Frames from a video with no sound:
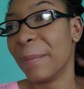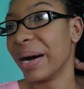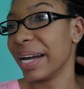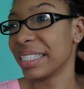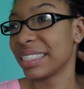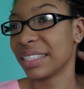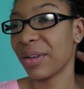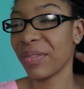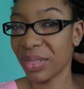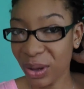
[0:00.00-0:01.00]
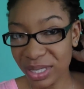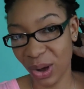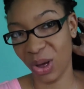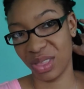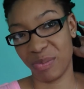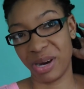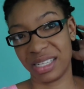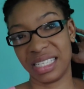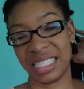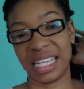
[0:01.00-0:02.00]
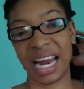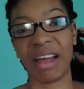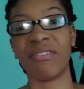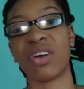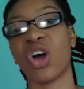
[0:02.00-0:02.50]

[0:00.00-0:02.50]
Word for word: but those are the piercings that I've